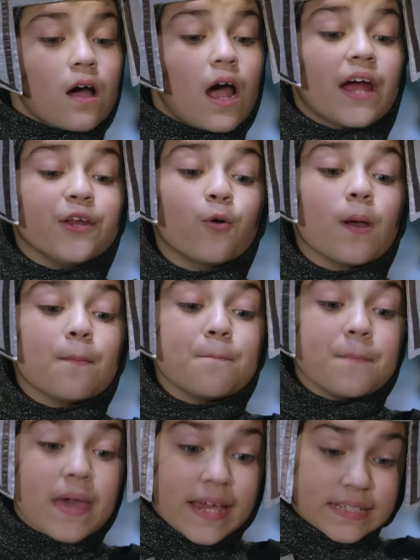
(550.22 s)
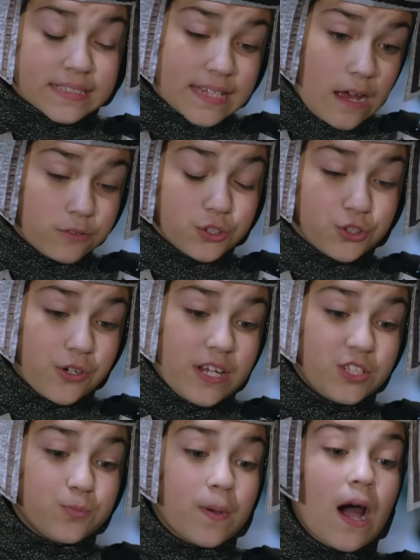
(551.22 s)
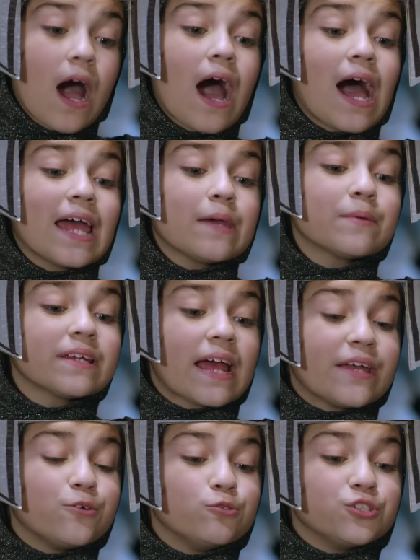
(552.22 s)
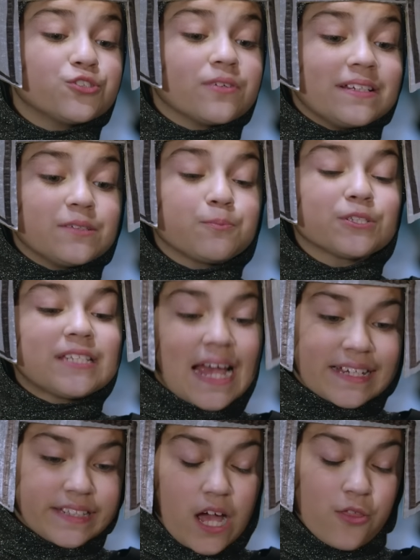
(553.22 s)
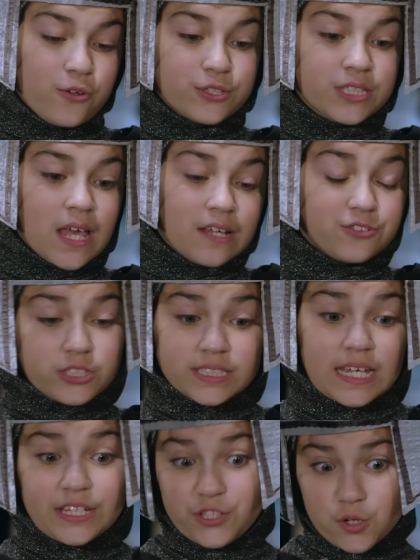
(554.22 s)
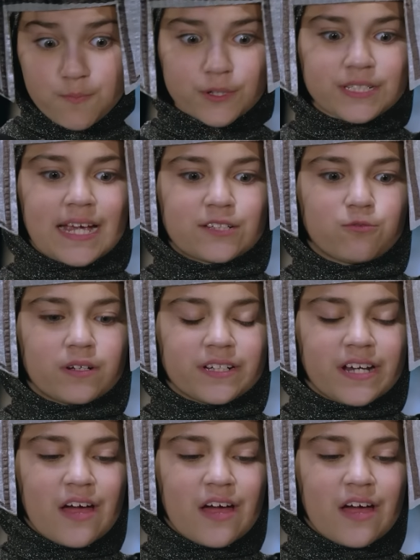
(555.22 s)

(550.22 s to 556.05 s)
I know it may sound strange, but I am a knight who's trained to protect others, just like you protect one